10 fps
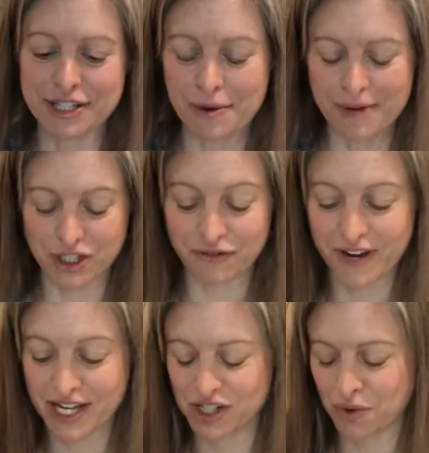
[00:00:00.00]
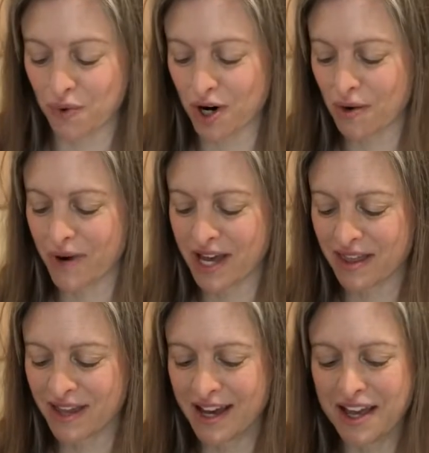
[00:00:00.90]
much fun to work with.
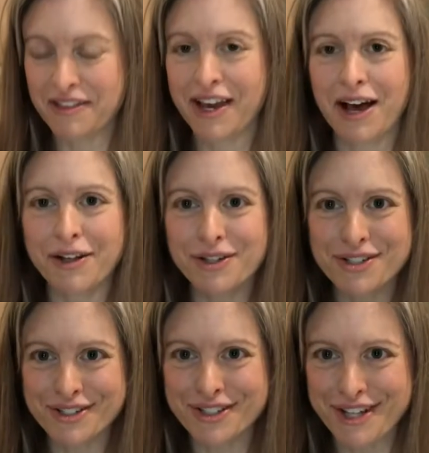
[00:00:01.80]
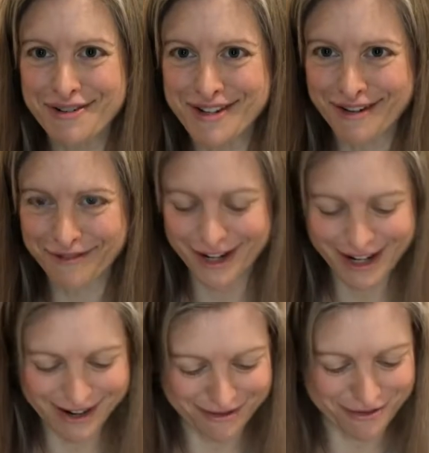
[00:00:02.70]
The colors are so different
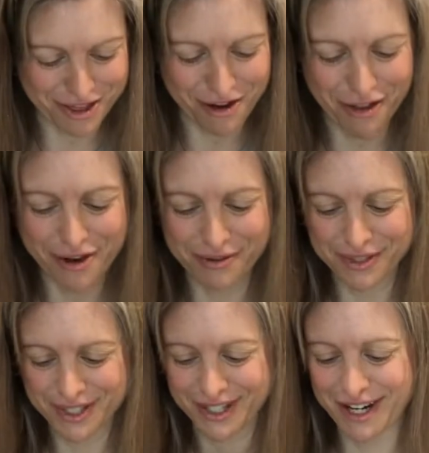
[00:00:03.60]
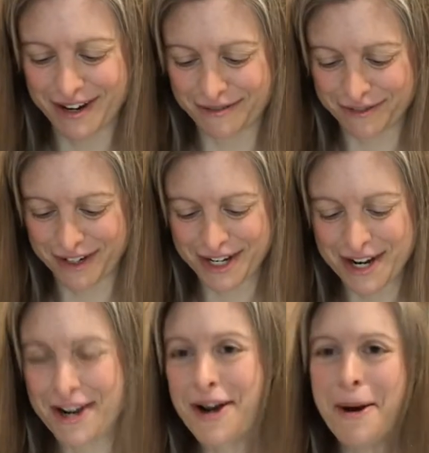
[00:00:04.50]
with all those kind of
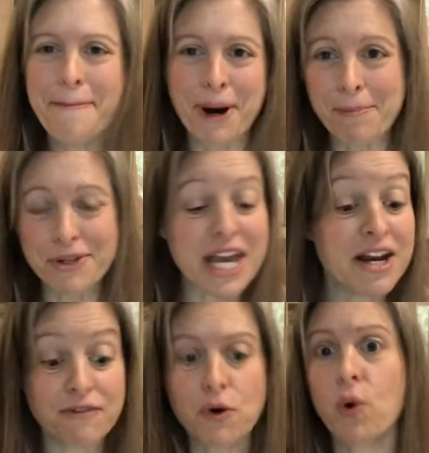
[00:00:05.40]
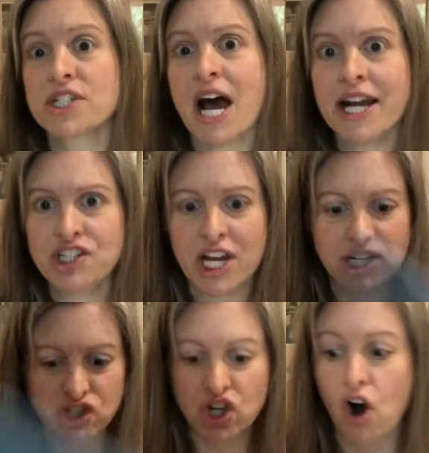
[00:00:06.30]
purple. And of course, I
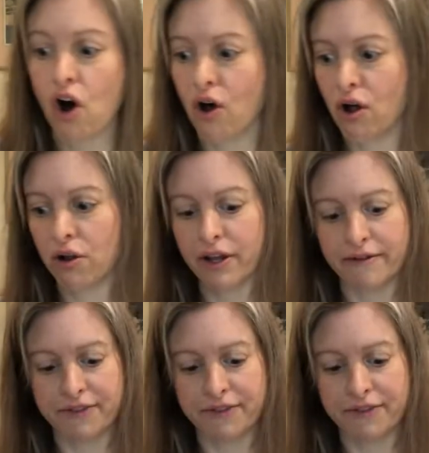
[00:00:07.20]
changed all of the